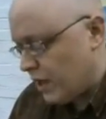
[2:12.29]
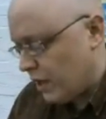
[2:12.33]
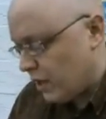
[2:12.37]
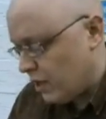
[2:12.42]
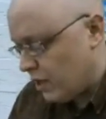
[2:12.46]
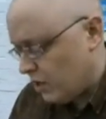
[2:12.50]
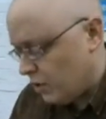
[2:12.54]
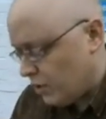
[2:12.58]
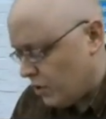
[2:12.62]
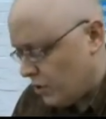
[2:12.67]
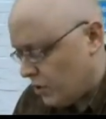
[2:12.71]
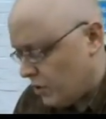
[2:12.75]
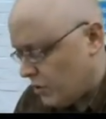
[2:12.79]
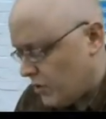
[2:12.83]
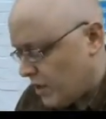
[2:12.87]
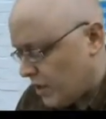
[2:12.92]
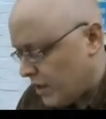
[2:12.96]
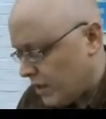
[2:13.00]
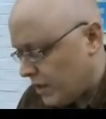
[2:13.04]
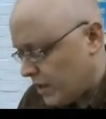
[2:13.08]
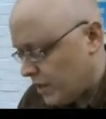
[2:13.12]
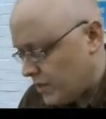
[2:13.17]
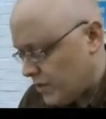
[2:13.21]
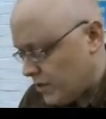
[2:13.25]

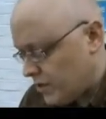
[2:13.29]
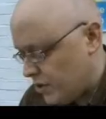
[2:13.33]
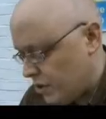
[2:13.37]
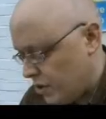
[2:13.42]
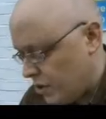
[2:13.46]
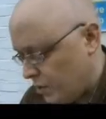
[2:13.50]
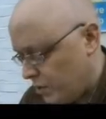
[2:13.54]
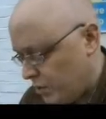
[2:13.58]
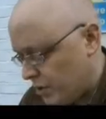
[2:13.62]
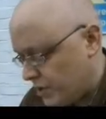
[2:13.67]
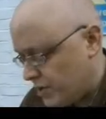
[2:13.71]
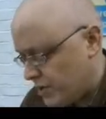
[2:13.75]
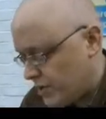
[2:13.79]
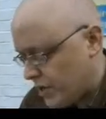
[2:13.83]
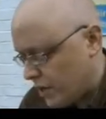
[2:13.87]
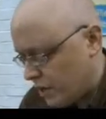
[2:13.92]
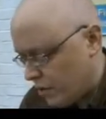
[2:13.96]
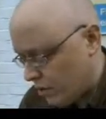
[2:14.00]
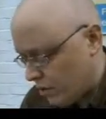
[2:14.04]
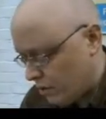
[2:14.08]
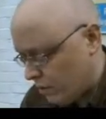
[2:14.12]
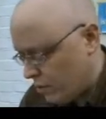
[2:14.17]
including interpreting